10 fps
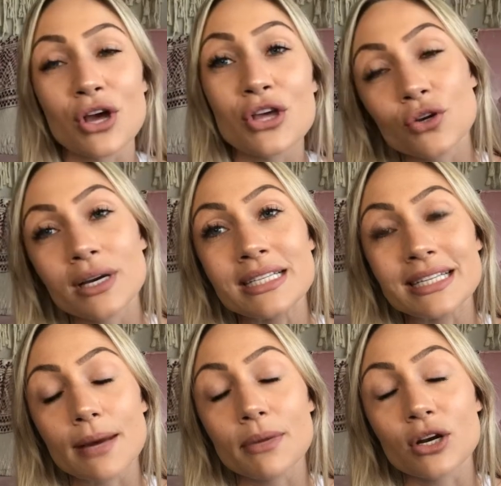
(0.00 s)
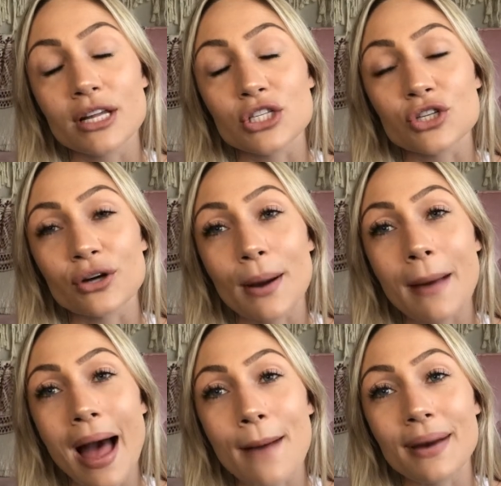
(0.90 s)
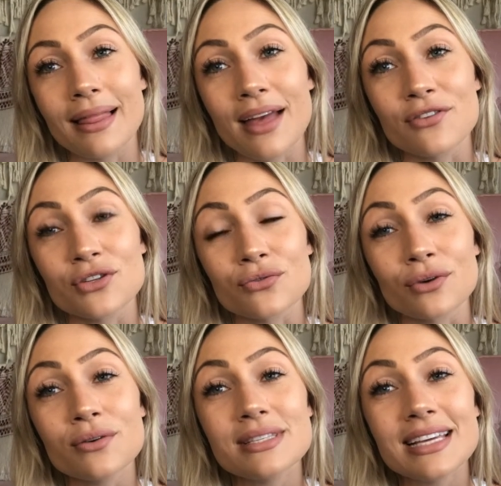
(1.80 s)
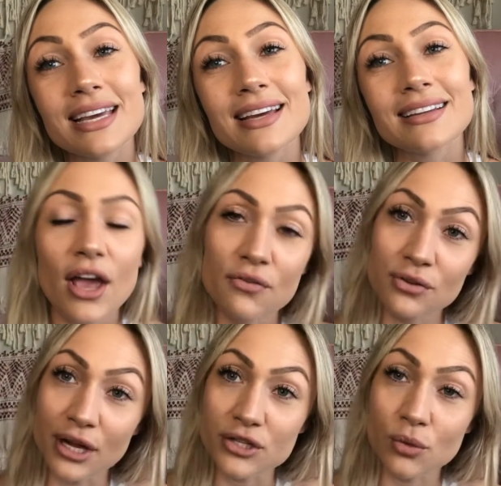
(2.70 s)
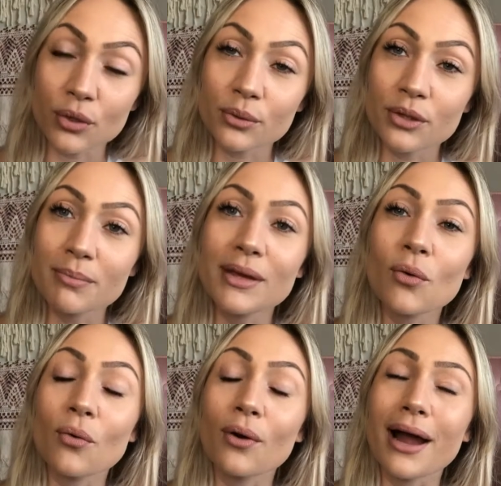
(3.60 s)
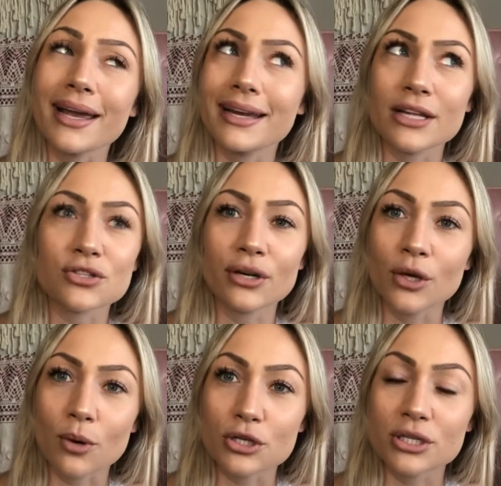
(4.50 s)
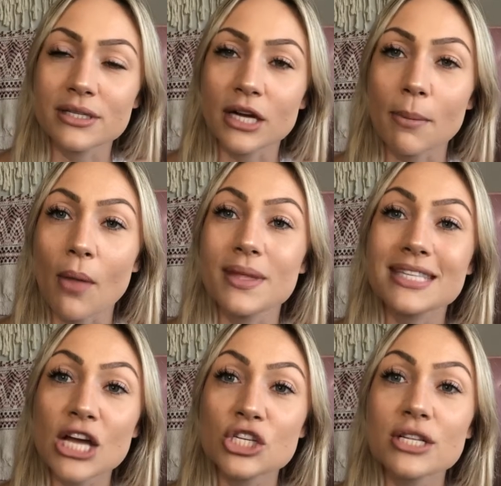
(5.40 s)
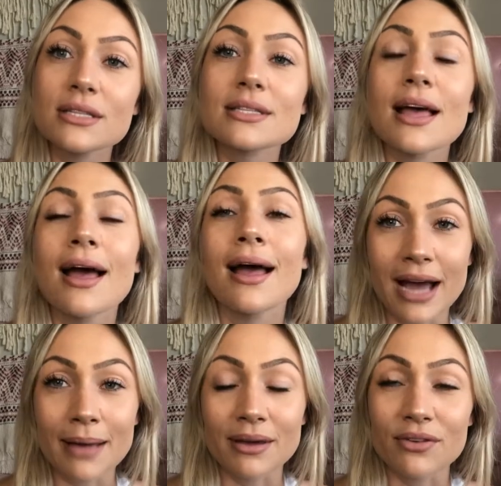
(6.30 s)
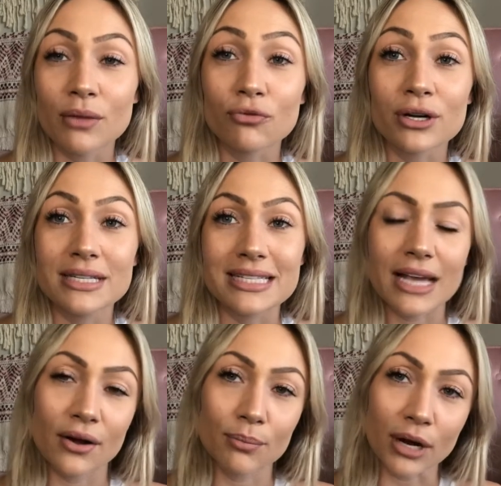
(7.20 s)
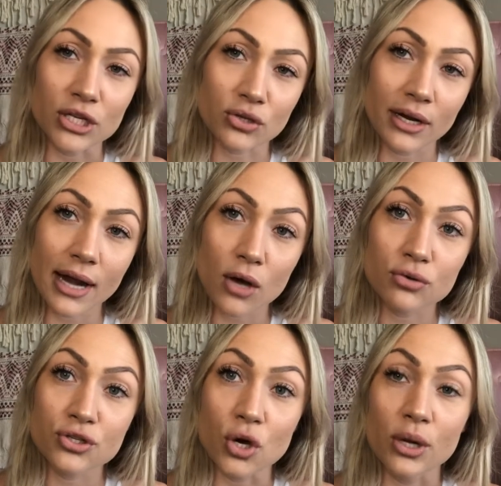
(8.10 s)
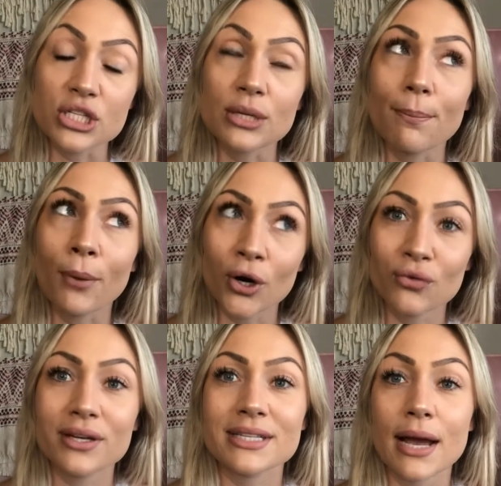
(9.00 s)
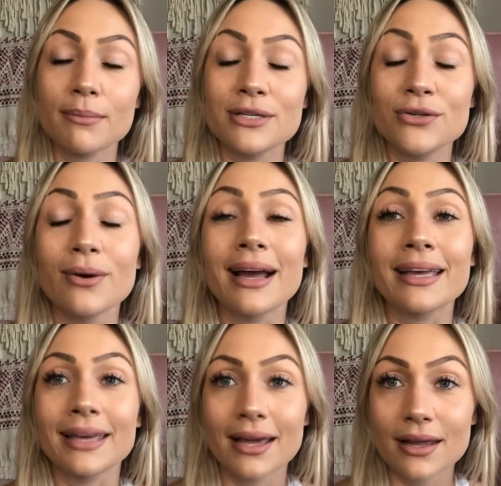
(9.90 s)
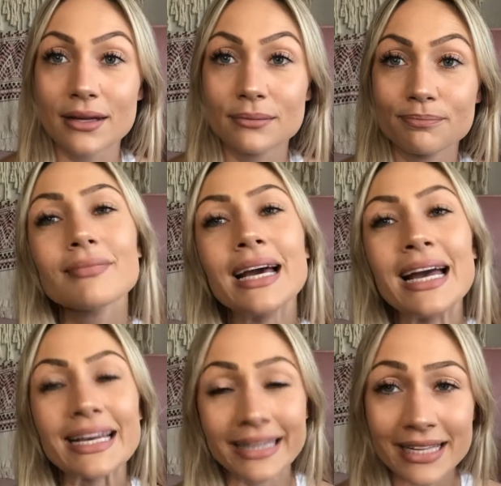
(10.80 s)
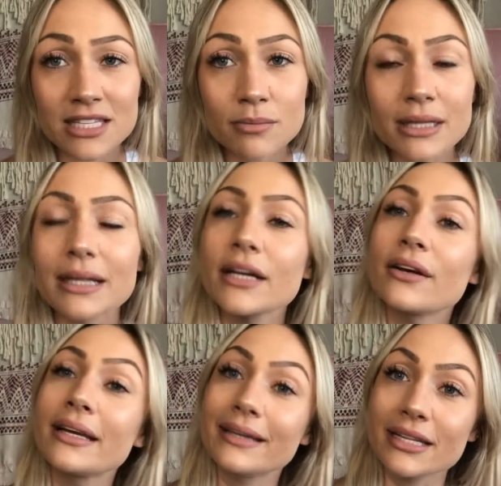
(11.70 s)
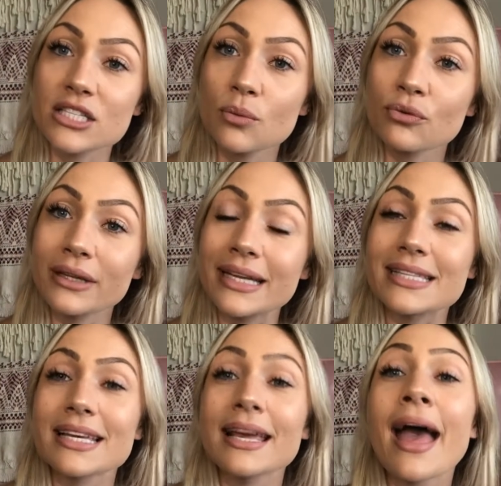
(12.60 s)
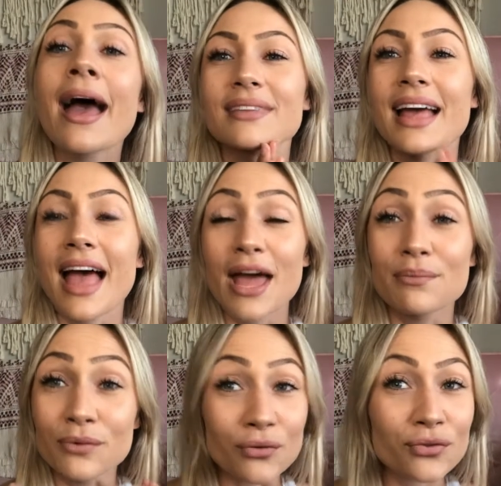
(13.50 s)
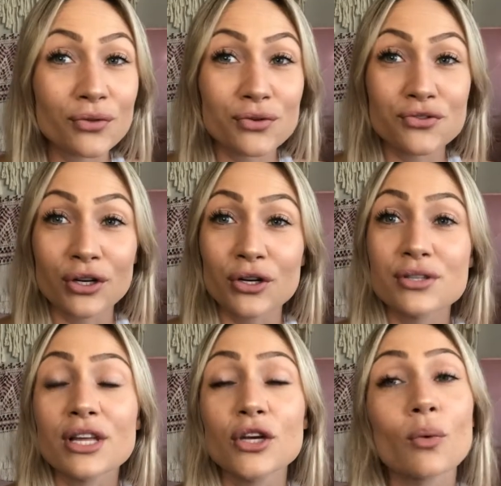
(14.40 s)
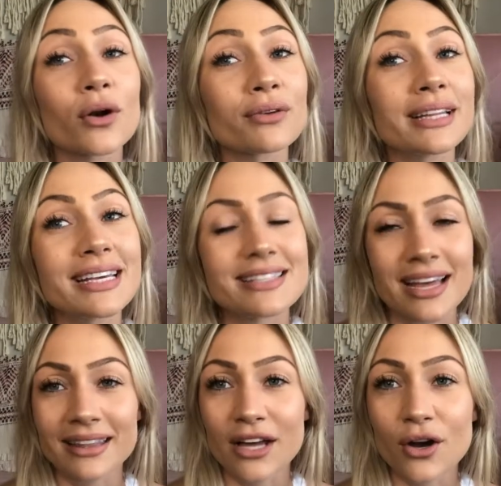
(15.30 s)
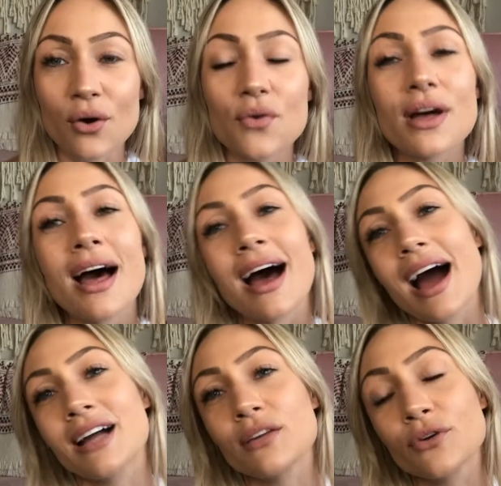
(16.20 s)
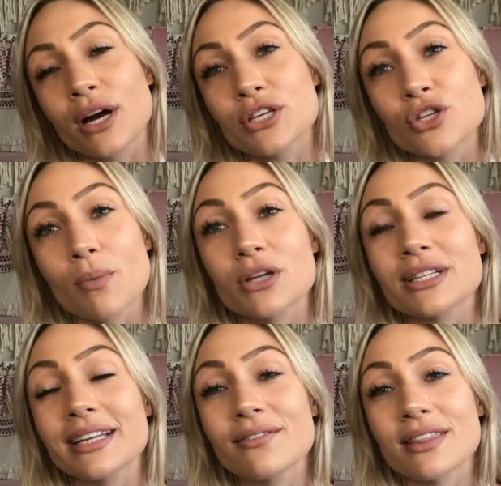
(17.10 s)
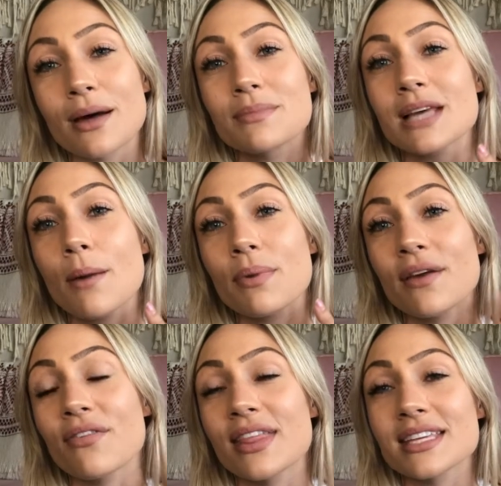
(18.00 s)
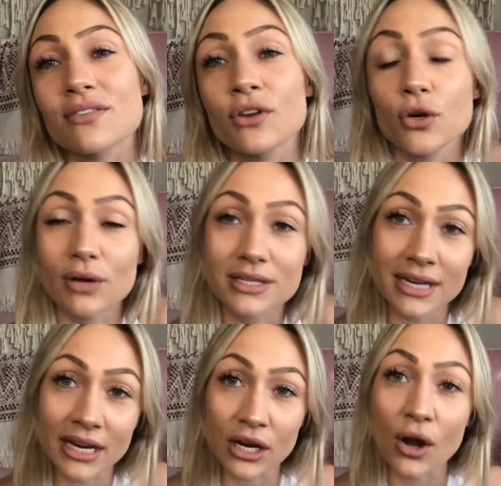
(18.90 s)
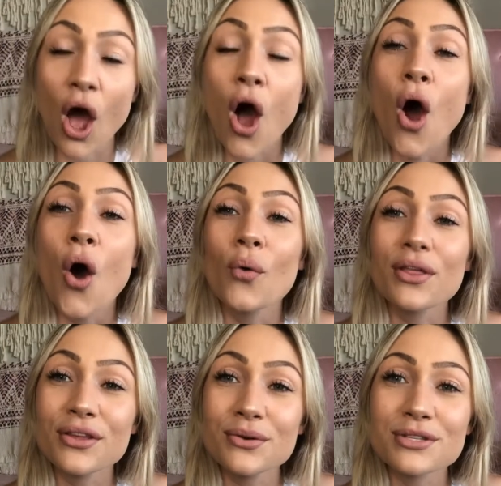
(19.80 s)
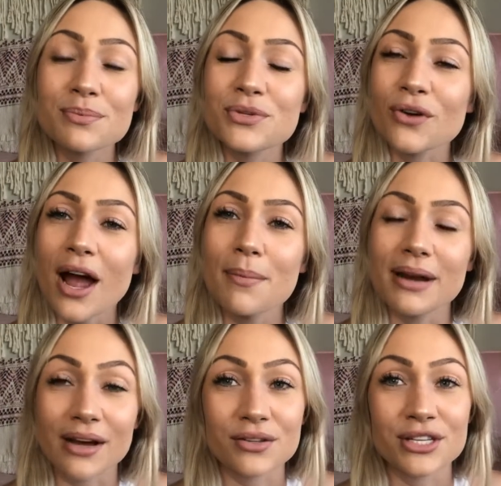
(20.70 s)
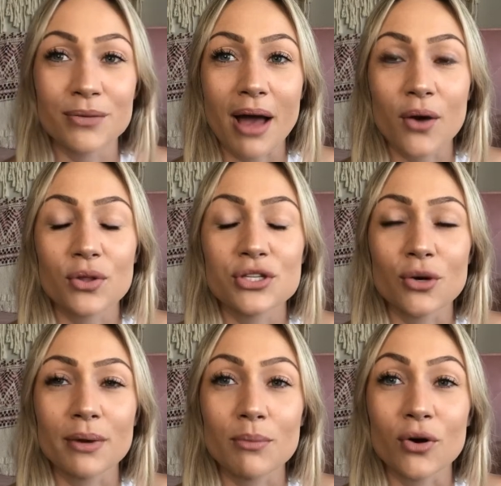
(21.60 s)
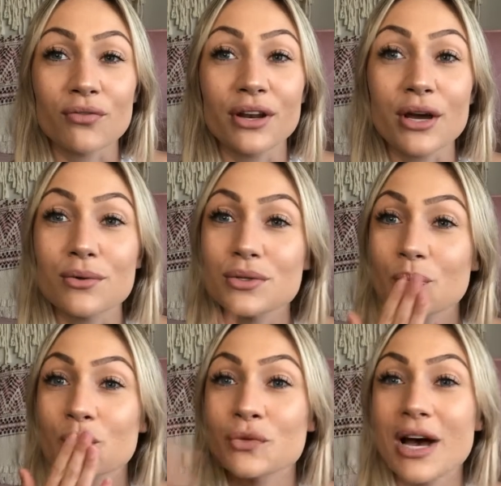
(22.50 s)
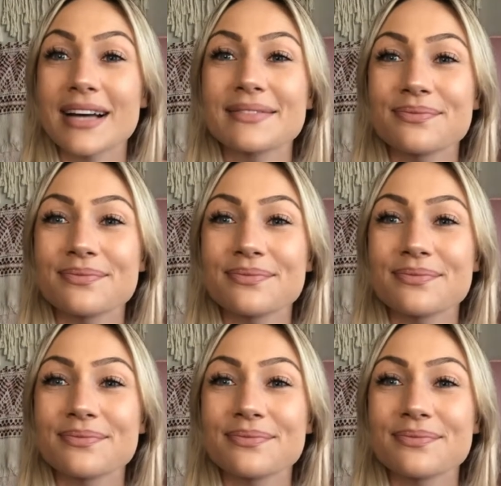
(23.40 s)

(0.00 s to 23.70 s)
So you can DM me on Instagram at mylifeisrosey if you'd like to work with me, or I can answer any questions there about the sessions. I'm giving them for a discounted price right now, so it's a perfect time to get in, get some clearing, get some releasing, and move through those triggers that you want to release and let go of. I love you guys so much. Leave a thumbs up if this video resonated with you. Subscribe, and I will see you back with so many more videos. Mwah.